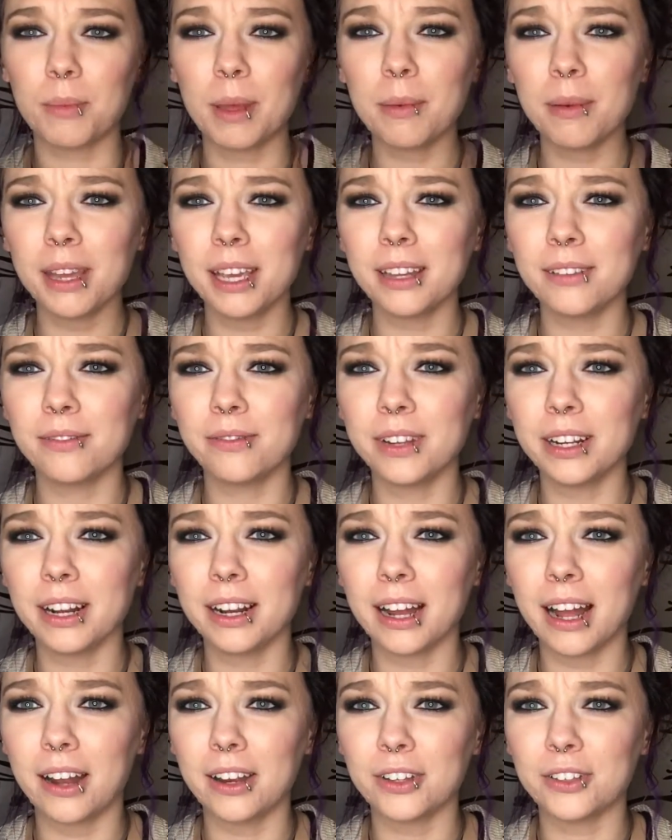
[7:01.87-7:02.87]
Maybe I could
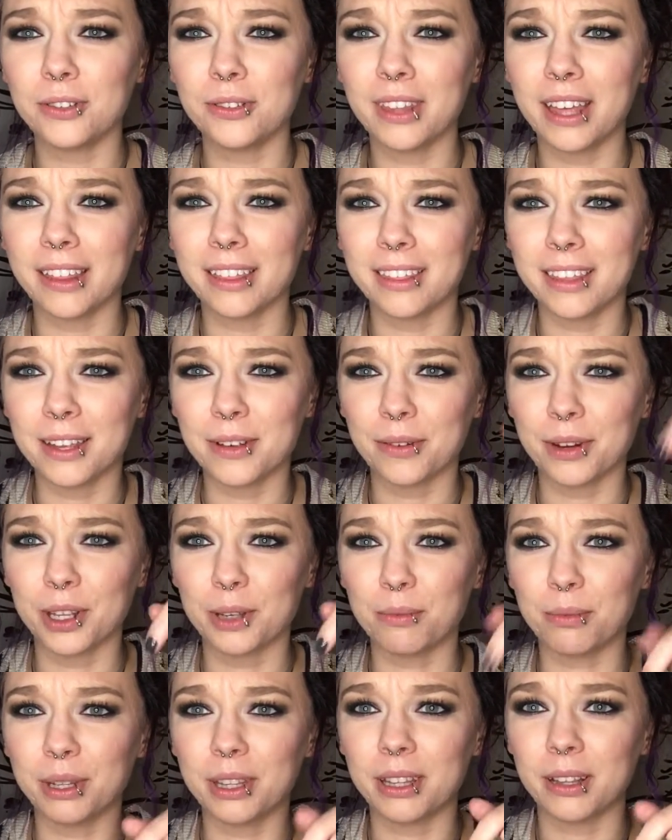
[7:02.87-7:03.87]
figure out how to do that thing where
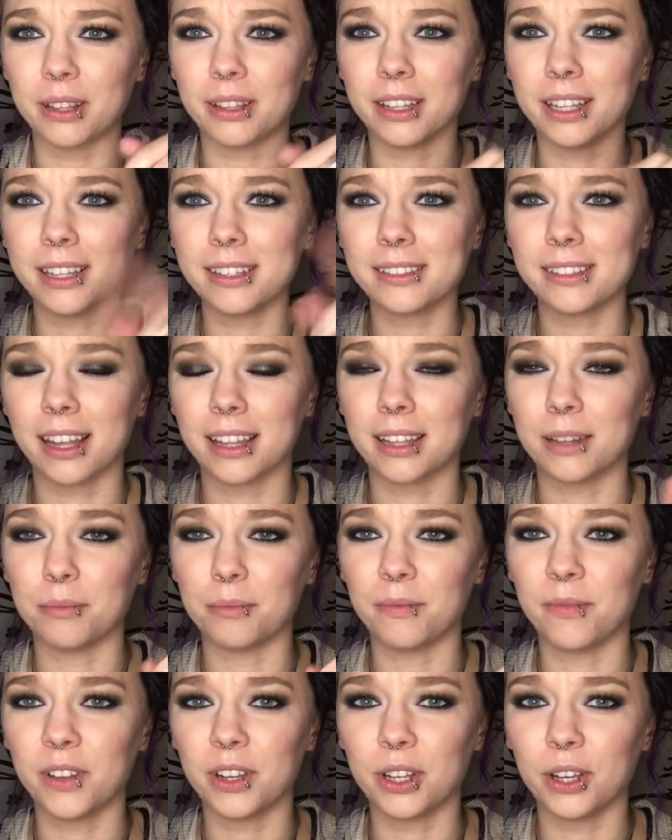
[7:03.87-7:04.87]
you put the links on the
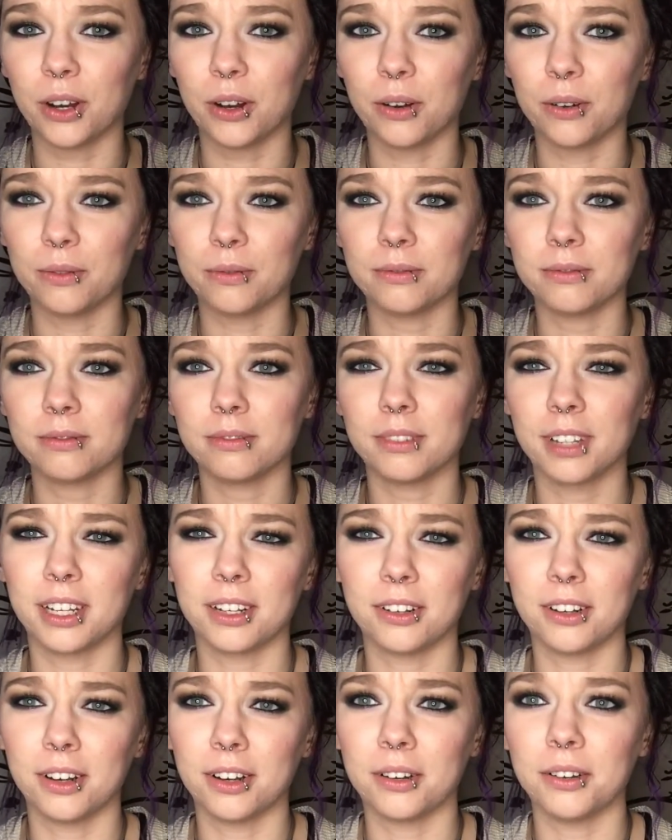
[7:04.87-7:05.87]
video. I
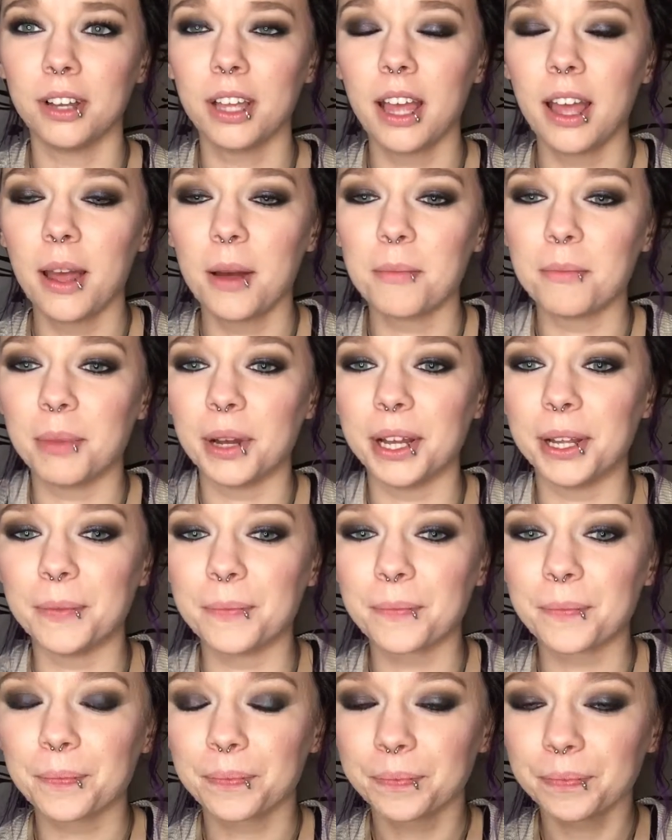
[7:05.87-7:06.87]
don't know. But
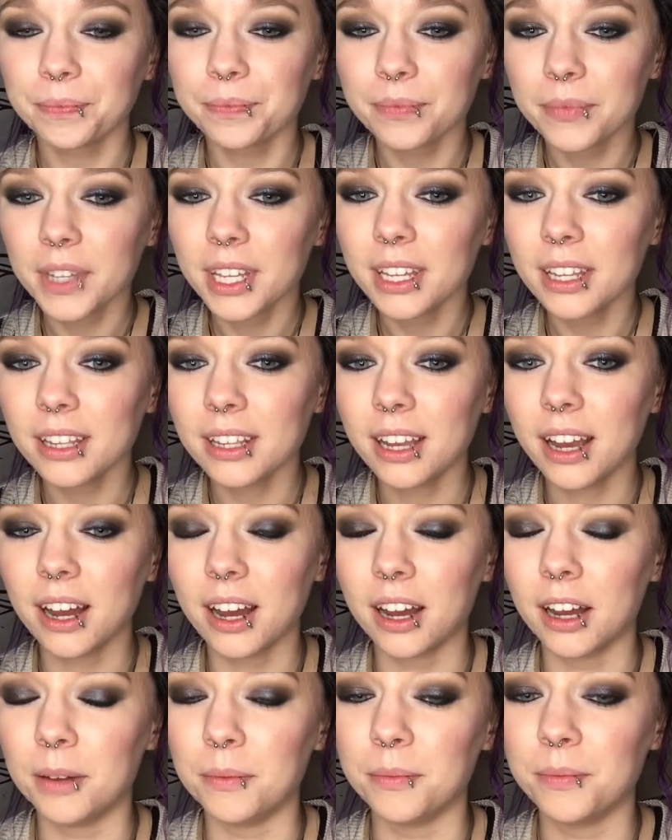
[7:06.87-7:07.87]

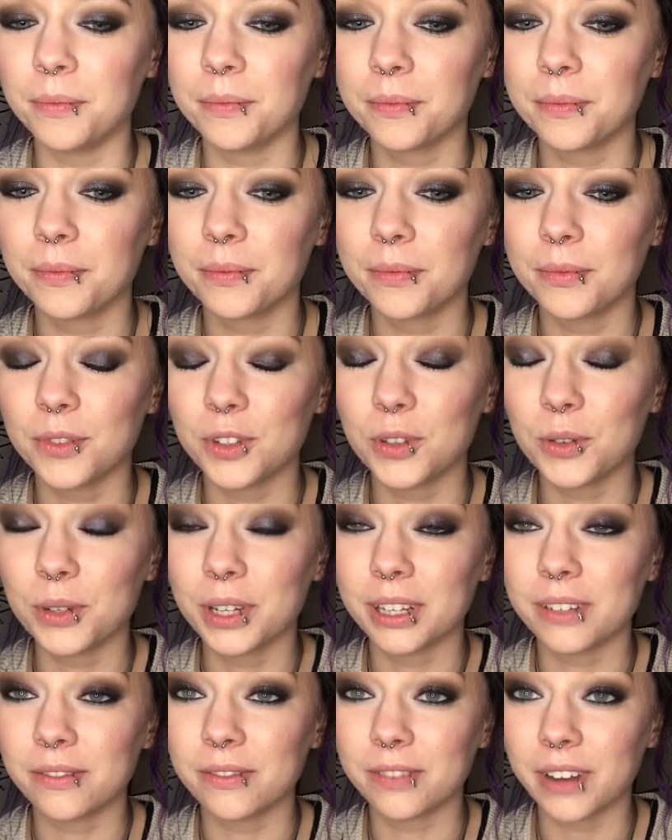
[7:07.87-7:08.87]
um, you
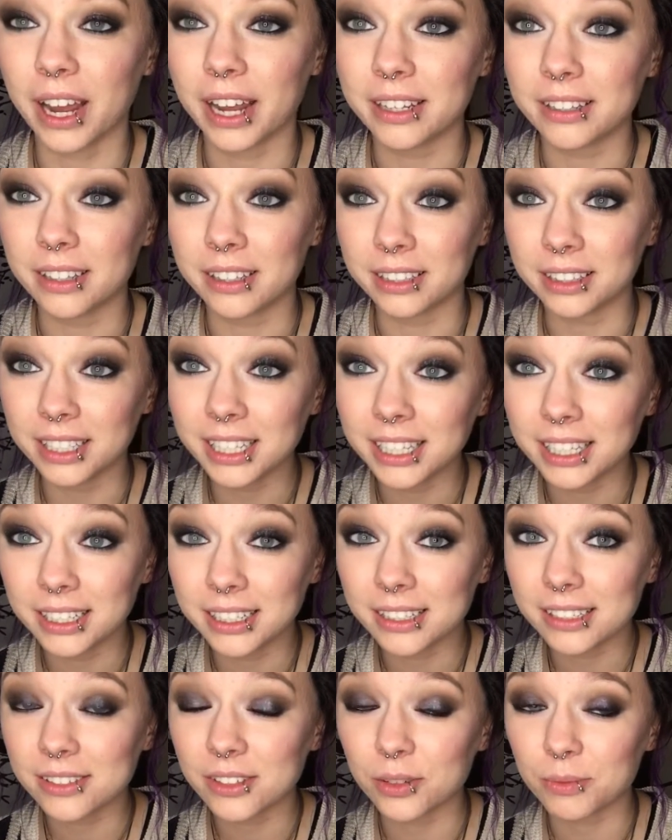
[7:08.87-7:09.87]
can find the
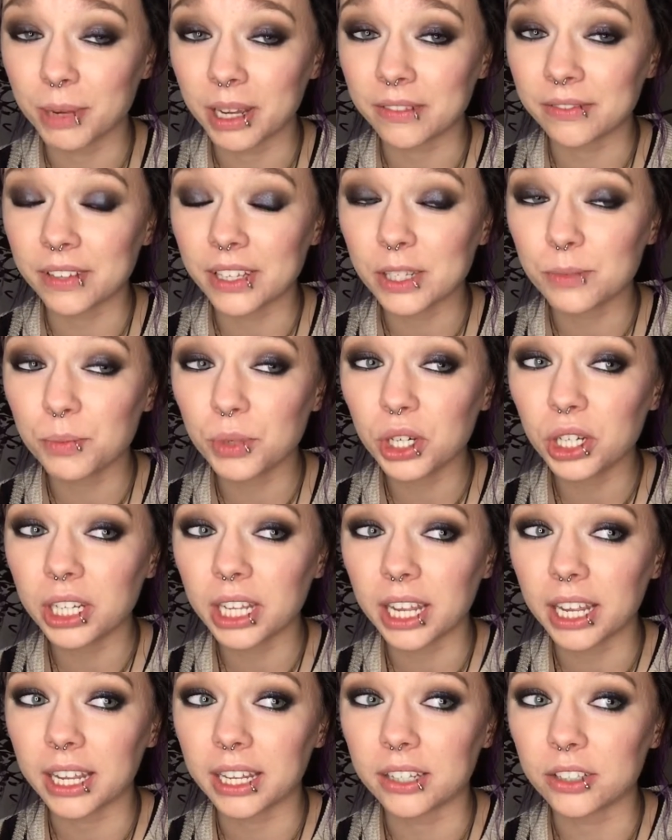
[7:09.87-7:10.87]
link to my Facebook
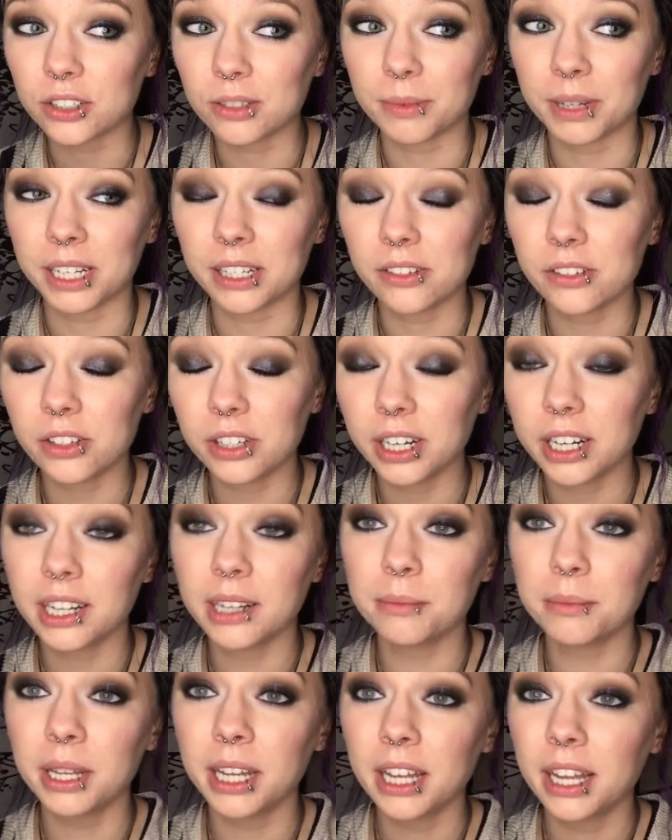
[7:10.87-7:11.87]
and to my
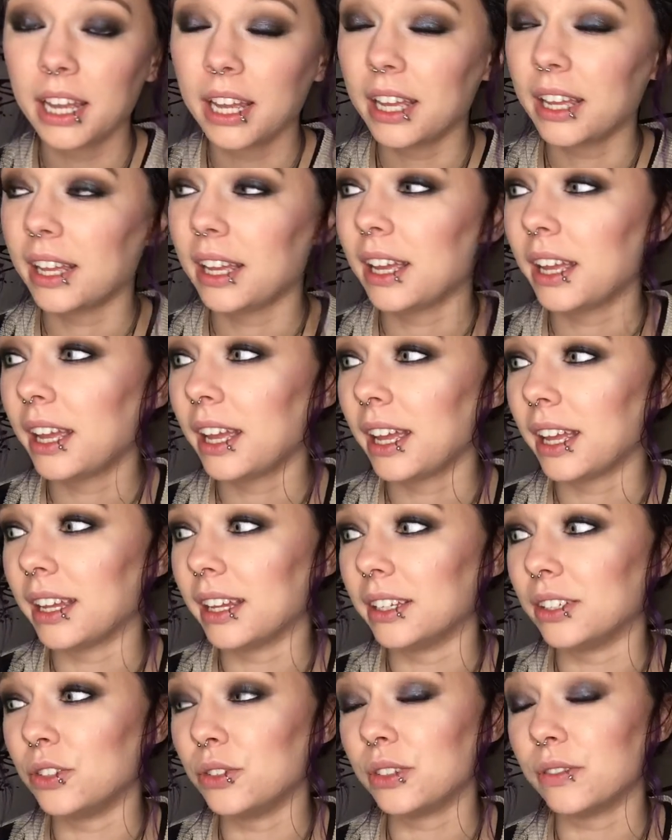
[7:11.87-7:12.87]
Instagram.
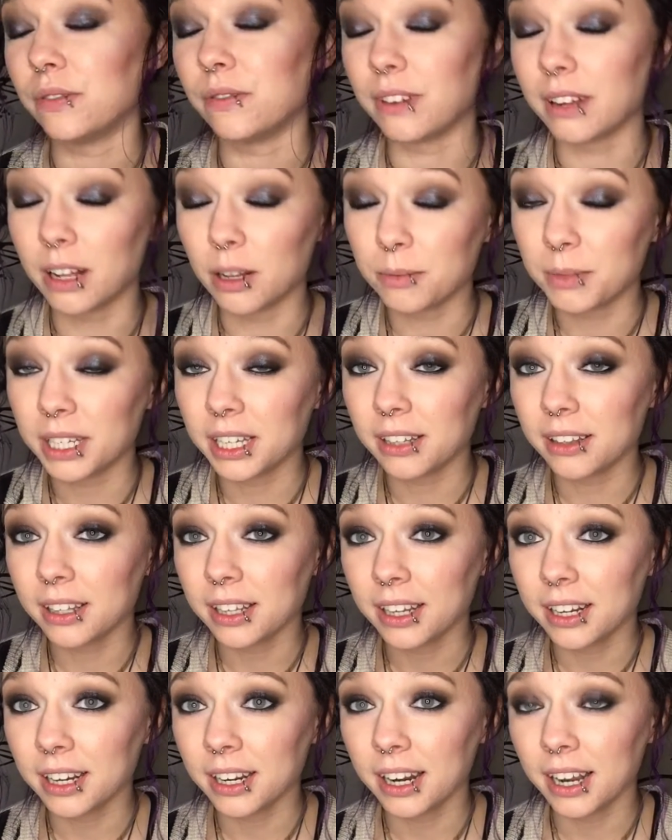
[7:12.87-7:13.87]
And you can follow me on
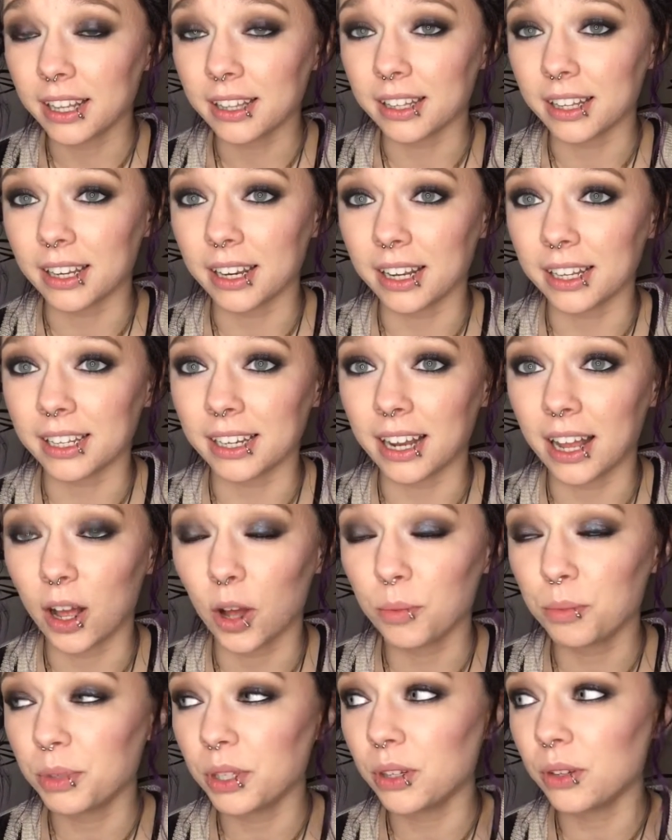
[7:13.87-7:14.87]
there. And then I can
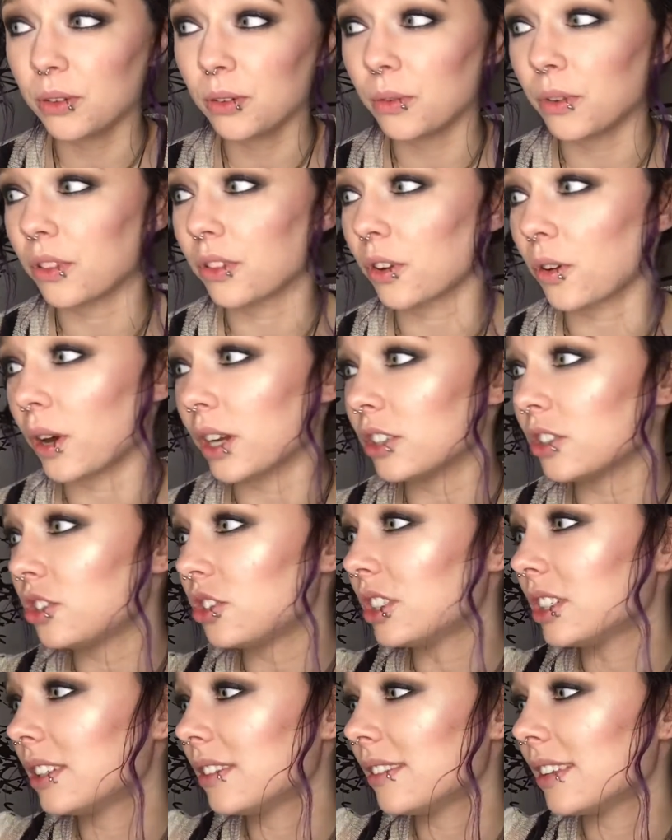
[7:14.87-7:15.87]
help you with
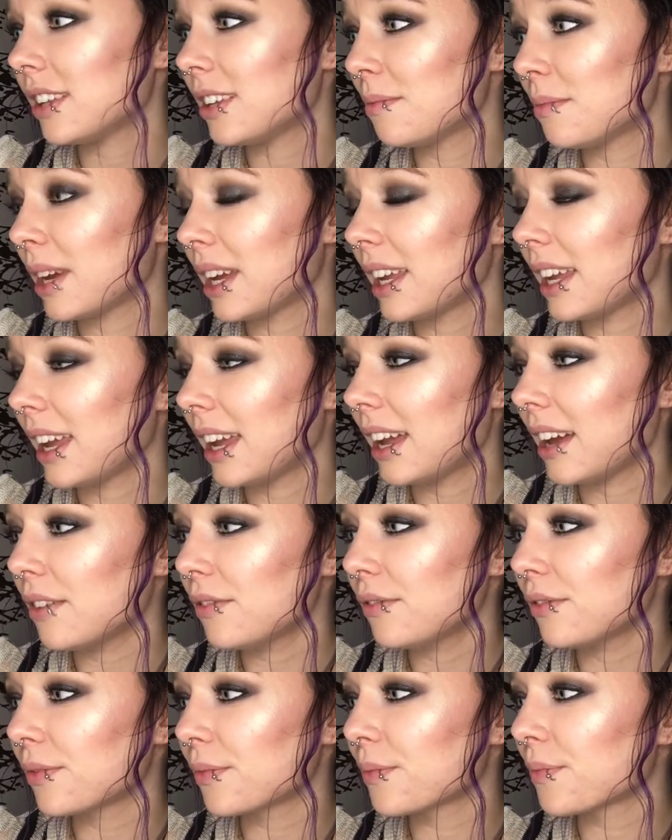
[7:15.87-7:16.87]
questions that you might
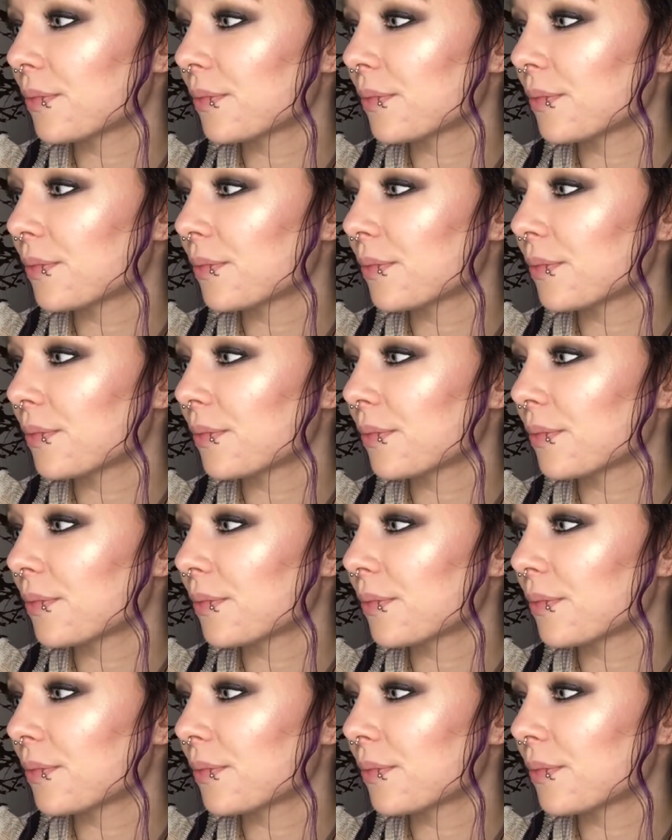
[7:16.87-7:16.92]
have.